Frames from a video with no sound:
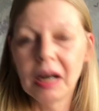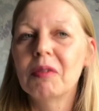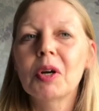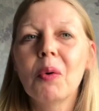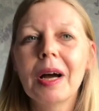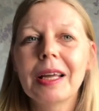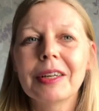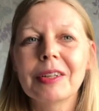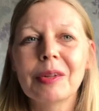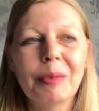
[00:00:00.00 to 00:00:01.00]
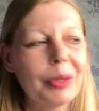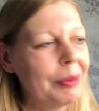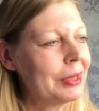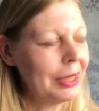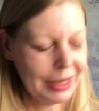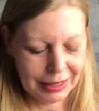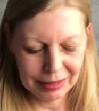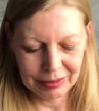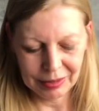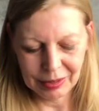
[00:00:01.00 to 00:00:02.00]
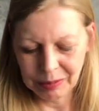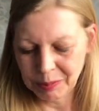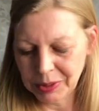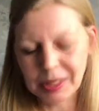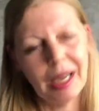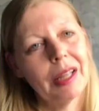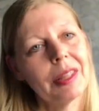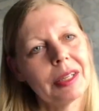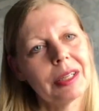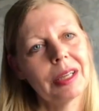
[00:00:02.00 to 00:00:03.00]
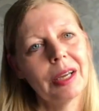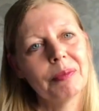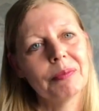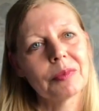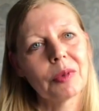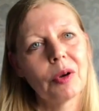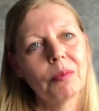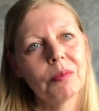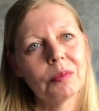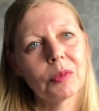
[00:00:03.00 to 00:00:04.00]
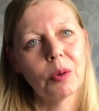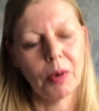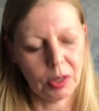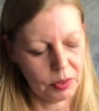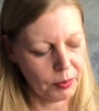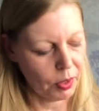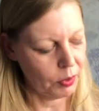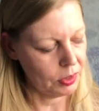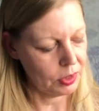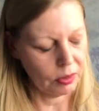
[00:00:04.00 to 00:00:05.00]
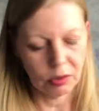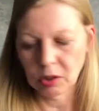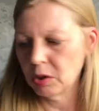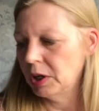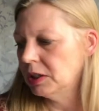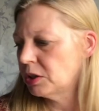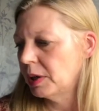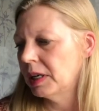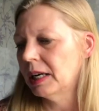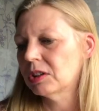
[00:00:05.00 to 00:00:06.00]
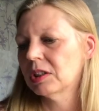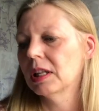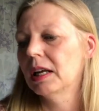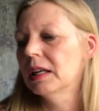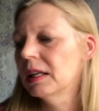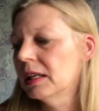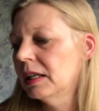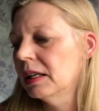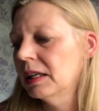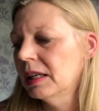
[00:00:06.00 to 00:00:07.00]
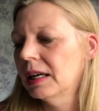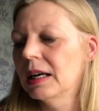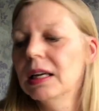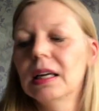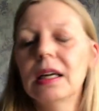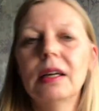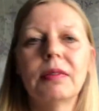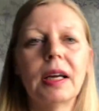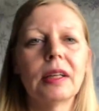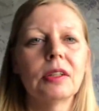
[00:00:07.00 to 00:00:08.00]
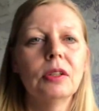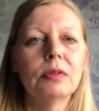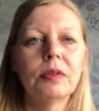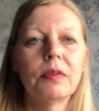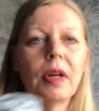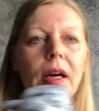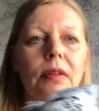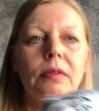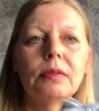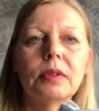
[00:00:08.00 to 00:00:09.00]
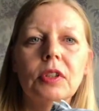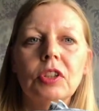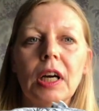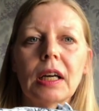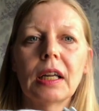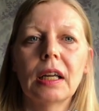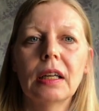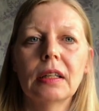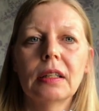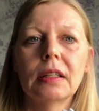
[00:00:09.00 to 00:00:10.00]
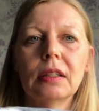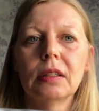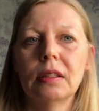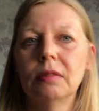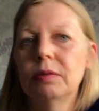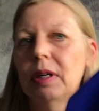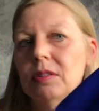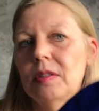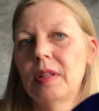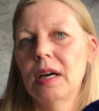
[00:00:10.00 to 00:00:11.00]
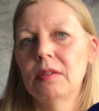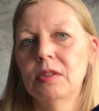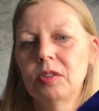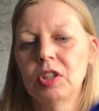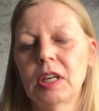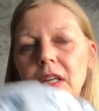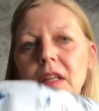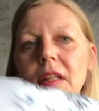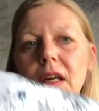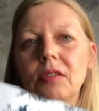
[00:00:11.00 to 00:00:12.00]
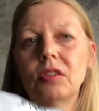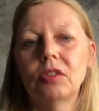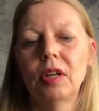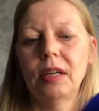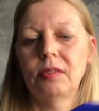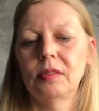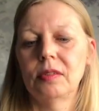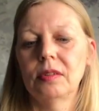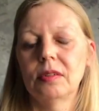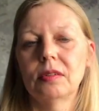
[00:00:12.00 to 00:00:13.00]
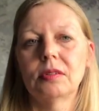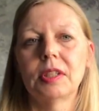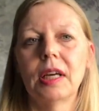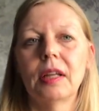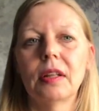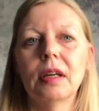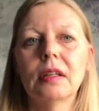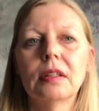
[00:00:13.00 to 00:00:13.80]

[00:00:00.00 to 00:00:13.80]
required at the moment, are they? So, but yeah, I think come autumn or winter, I'm going to cut into it. And actually, if I had enough of that for a jacket, in fact, that as a jacket and that as a dress together,